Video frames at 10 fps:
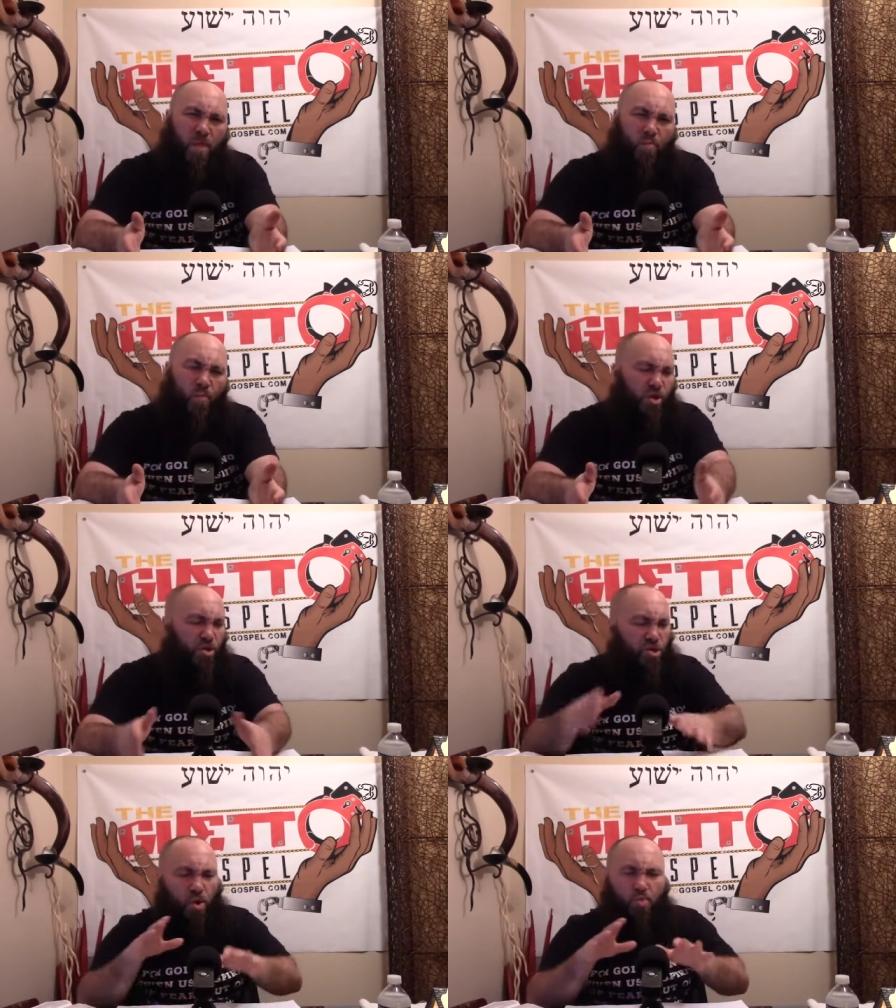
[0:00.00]
when
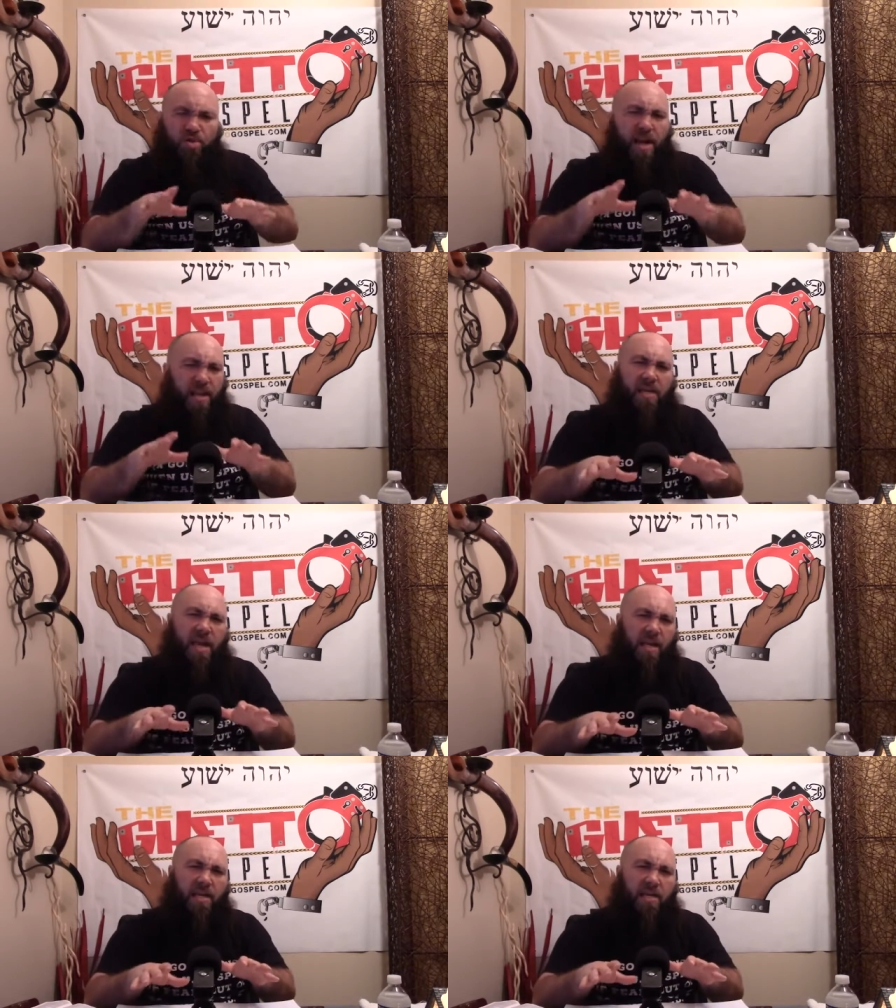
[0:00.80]
you're so
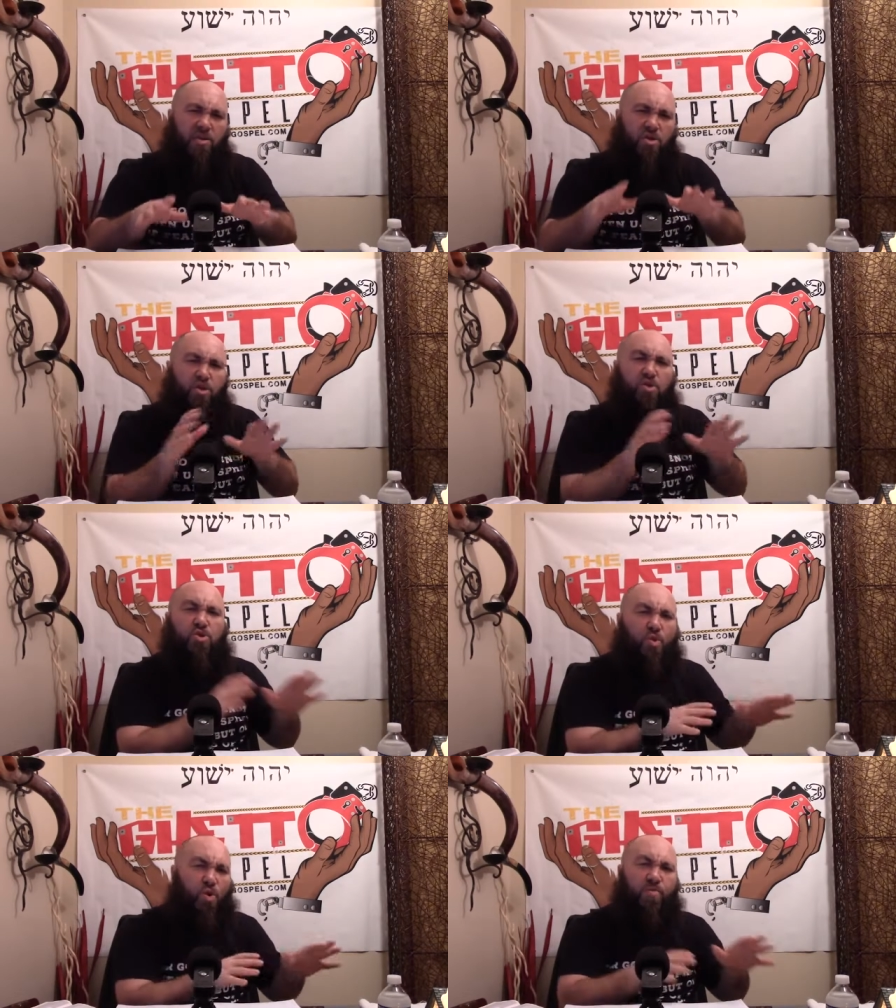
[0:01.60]
dedicated to the
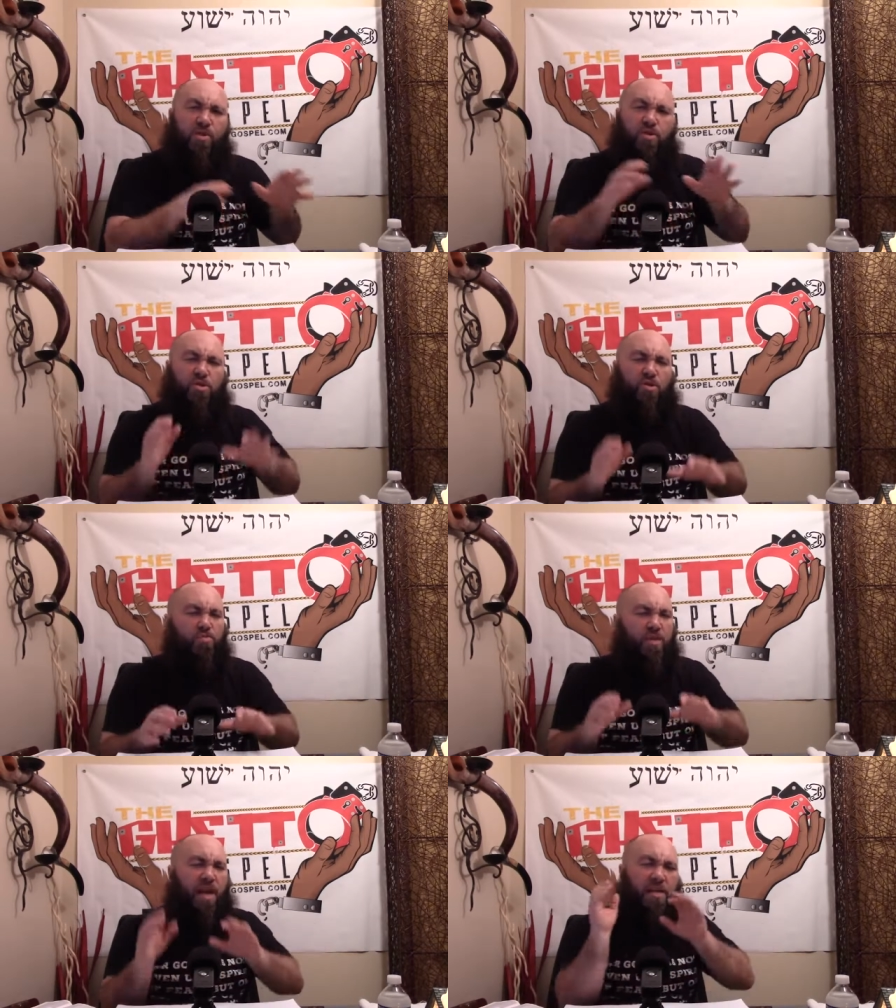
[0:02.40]
Torah, you're
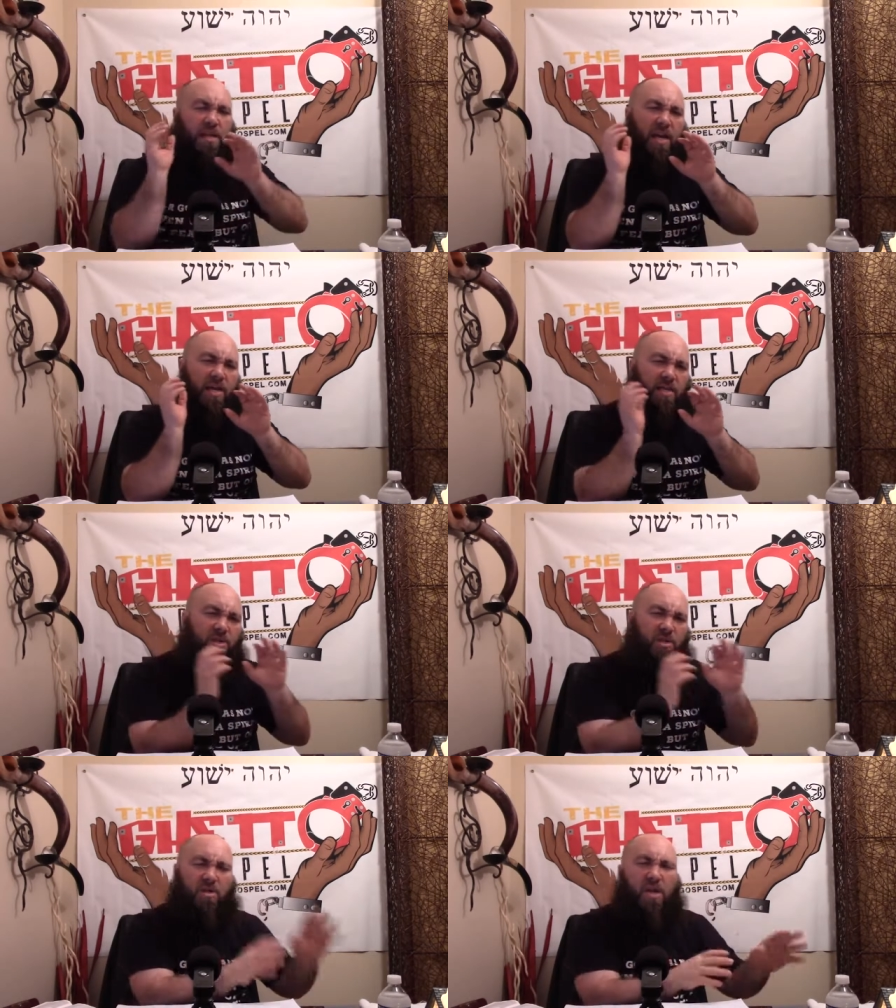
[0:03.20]
so dedicated
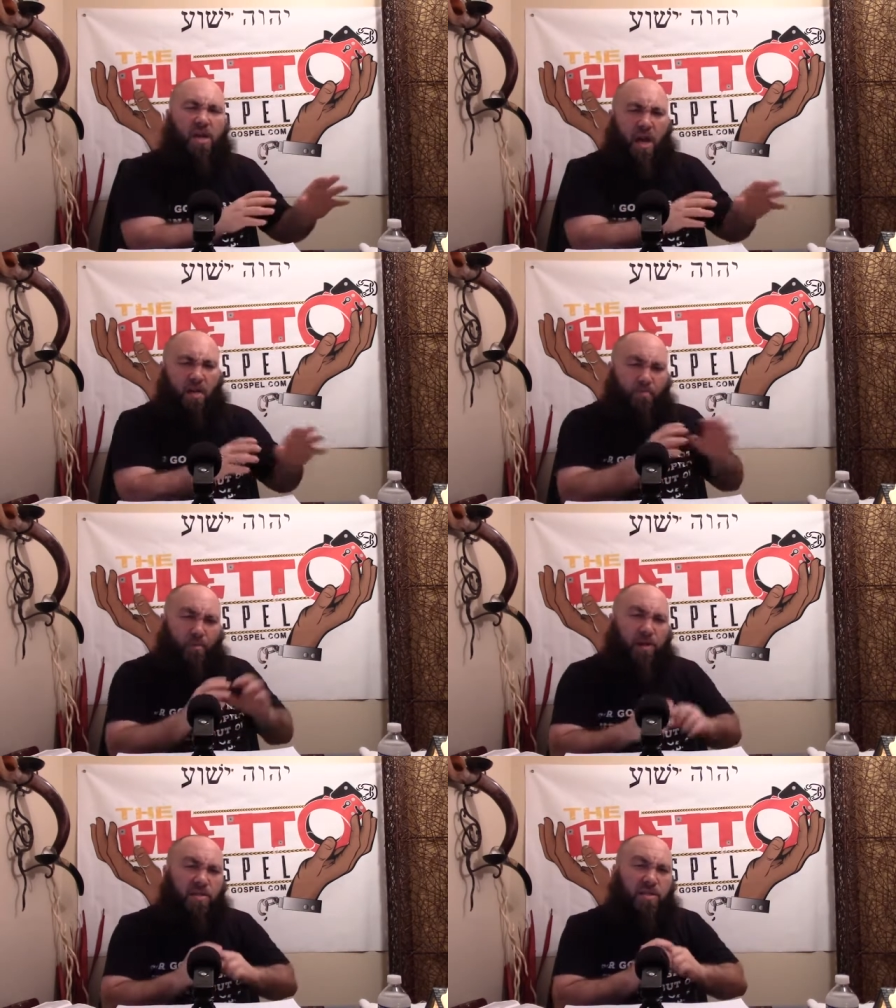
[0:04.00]
to
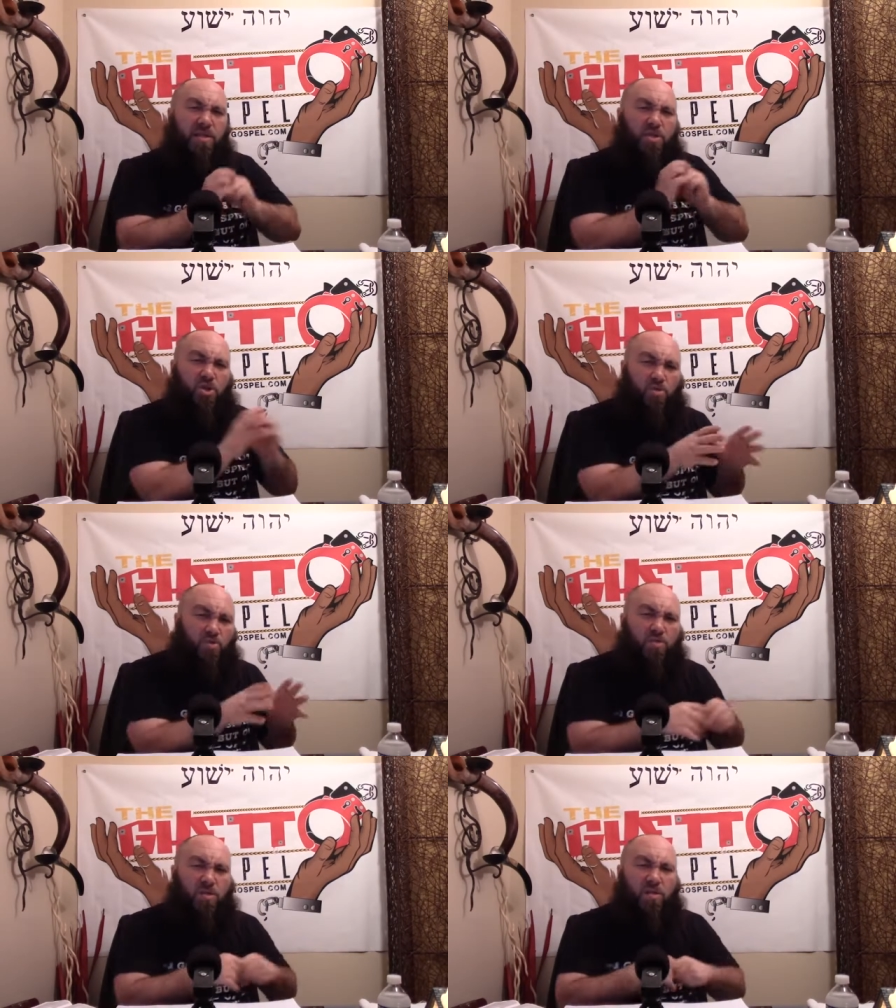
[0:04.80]
impressing the
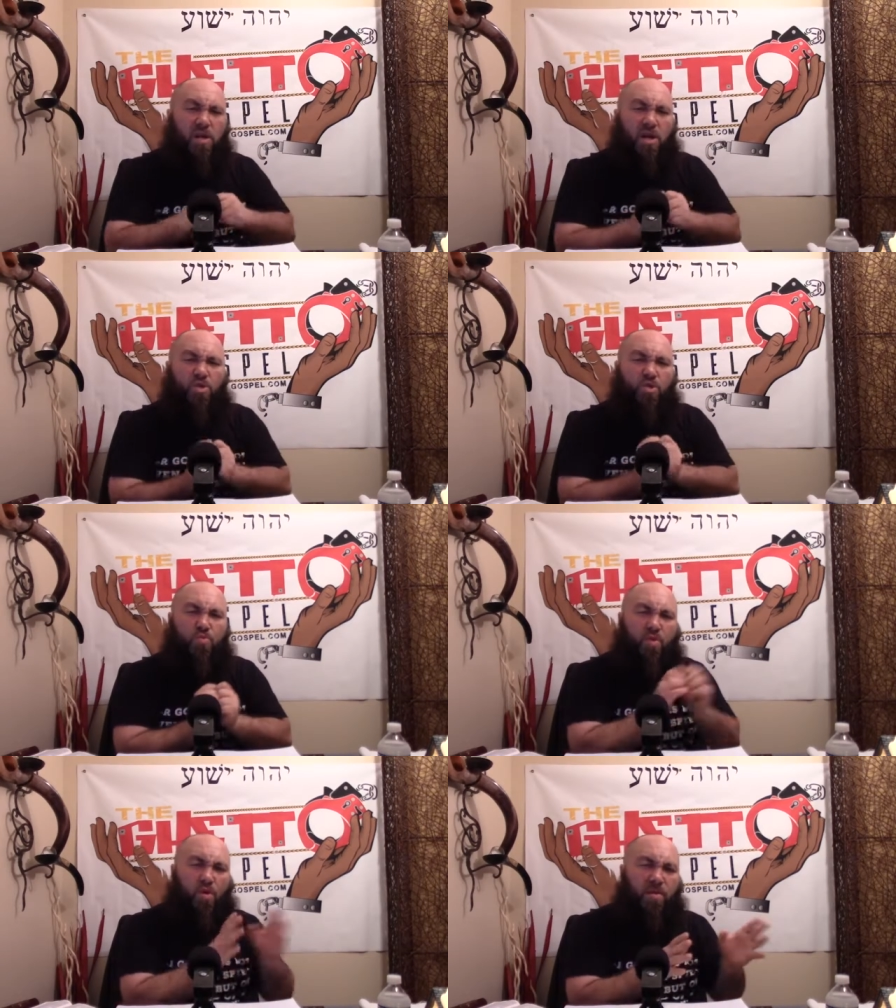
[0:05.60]
Jews and
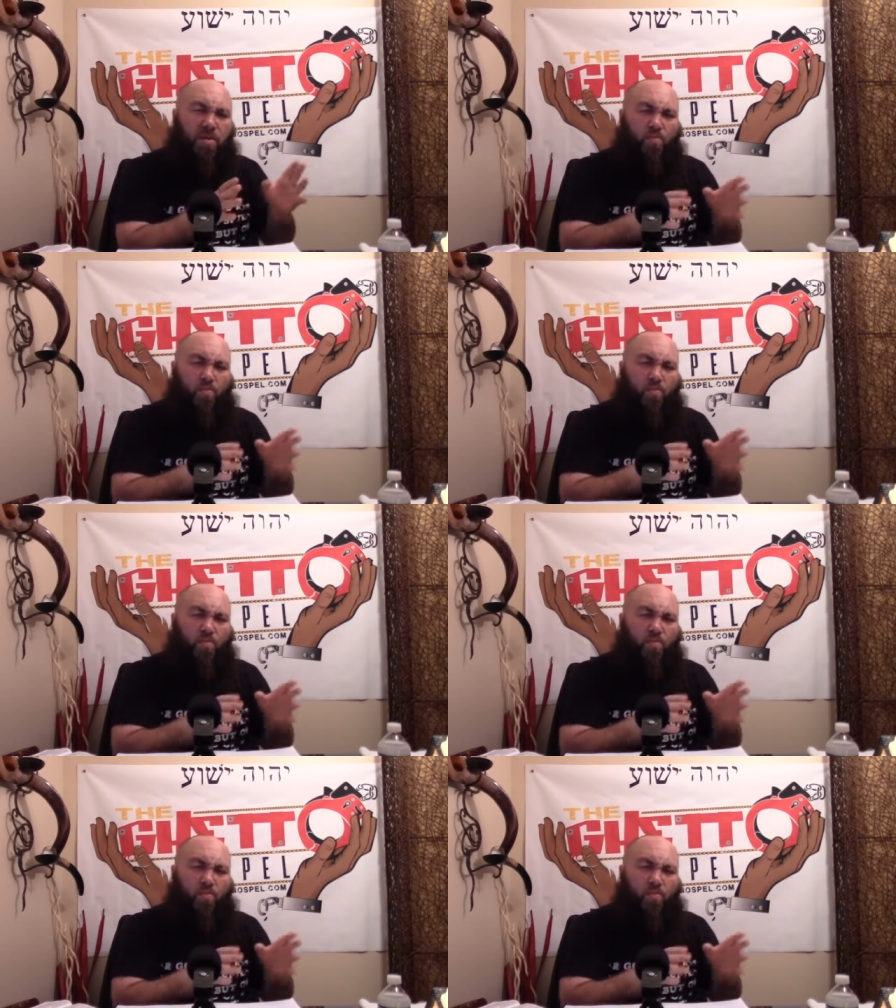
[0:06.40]
doing all these?